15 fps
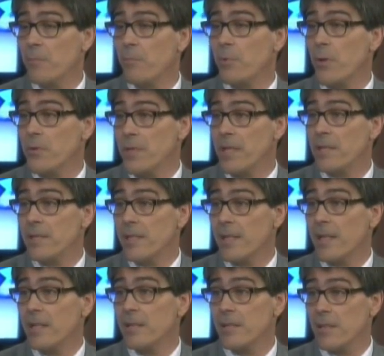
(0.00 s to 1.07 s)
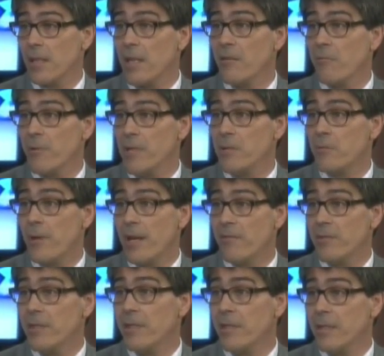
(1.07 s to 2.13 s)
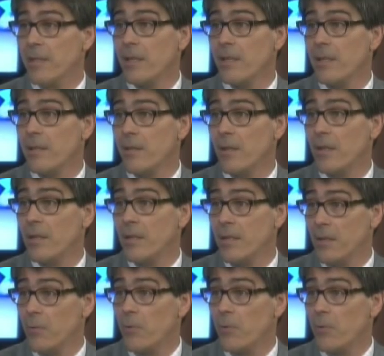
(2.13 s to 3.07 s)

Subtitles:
protest against slavery drafted in